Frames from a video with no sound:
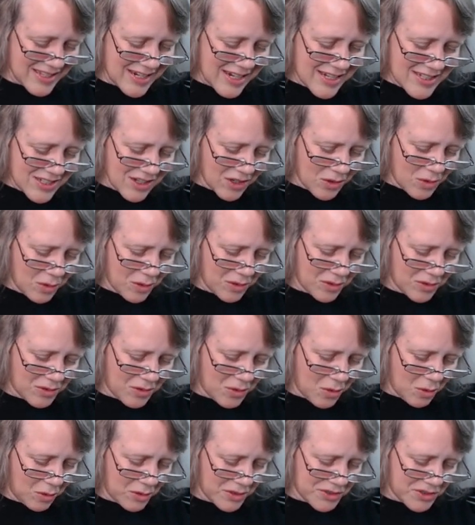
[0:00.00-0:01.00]
it is a cool
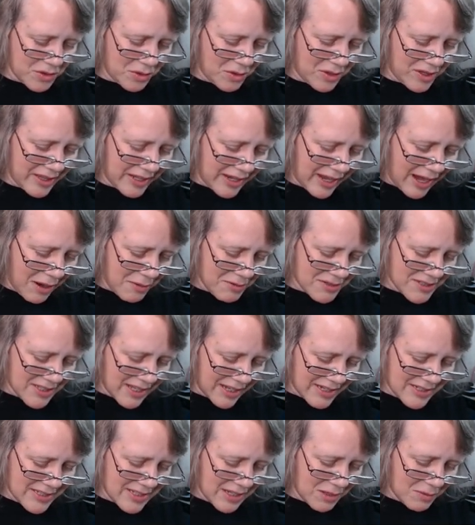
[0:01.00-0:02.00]
cool tool, and I always
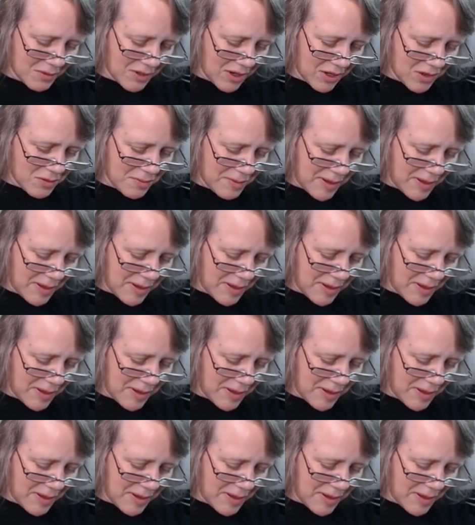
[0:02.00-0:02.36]
like seeing what other